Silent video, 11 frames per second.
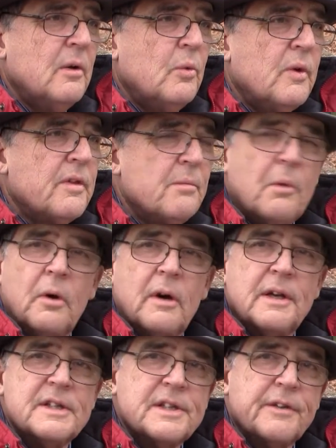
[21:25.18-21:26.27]
more
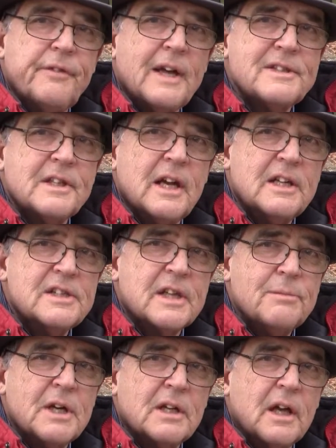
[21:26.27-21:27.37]
on this fascinating
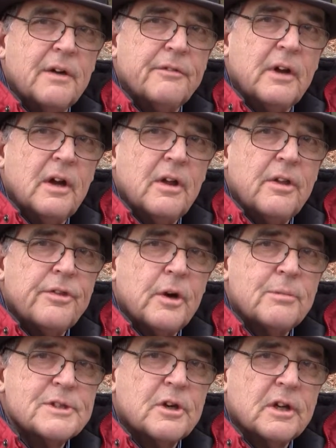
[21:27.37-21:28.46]
subject of
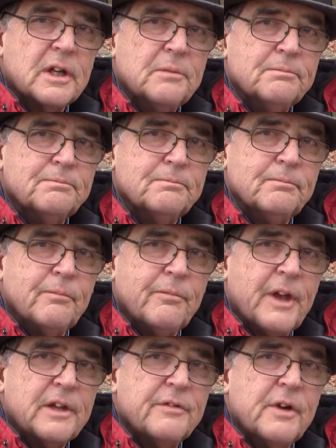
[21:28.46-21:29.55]
thermos cooking.
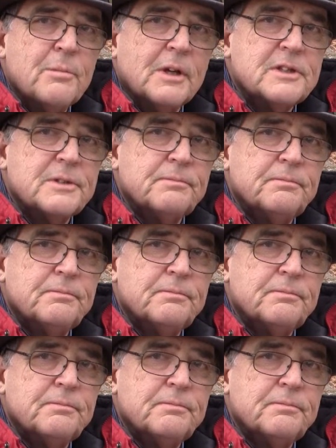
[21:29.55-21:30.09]
Thank you very much.